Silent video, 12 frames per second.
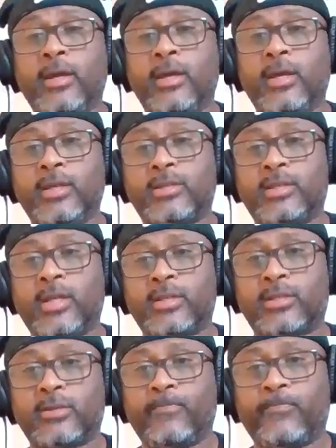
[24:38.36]
It's
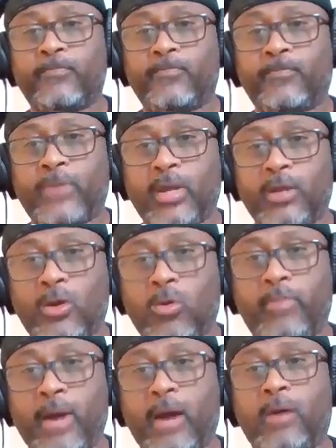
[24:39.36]
just they go
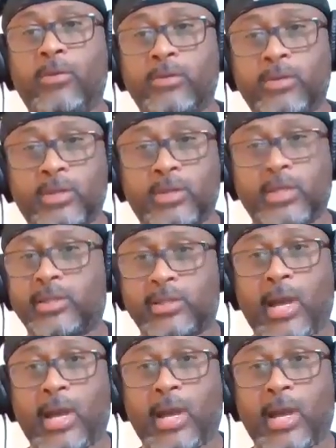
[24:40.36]
about, this is
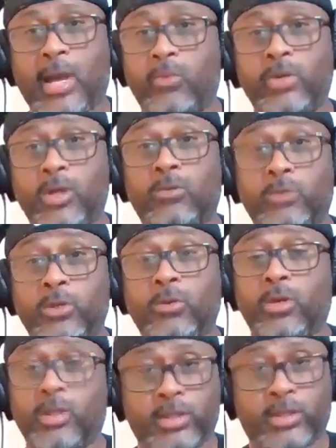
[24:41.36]
how we gonna
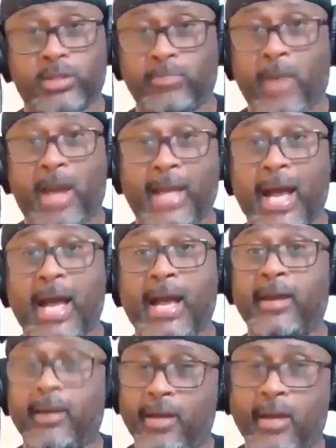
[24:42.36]
do it. This is my
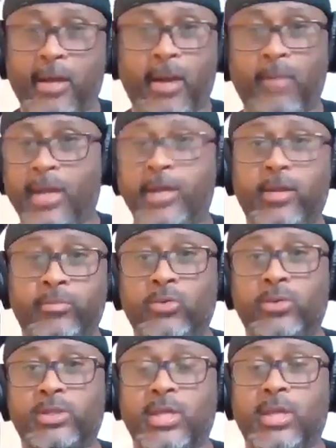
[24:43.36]
guy. I'm letting him do
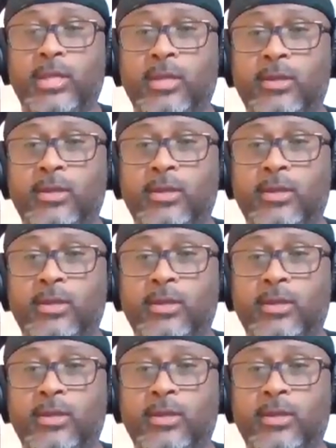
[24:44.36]
his thing,